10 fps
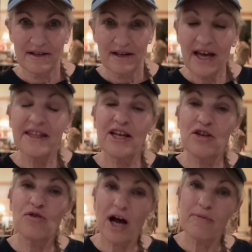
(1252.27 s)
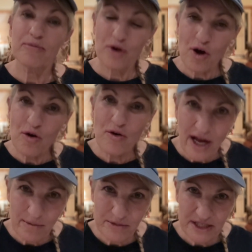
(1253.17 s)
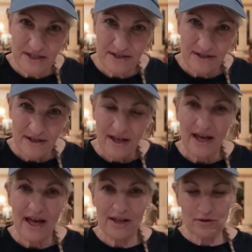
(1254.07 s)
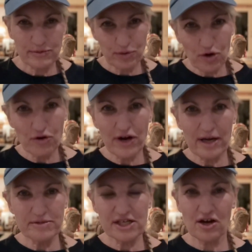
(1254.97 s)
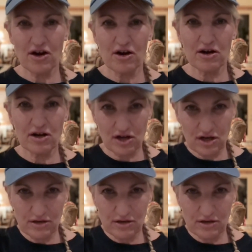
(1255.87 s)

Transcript: And then you got programmed. And those programs are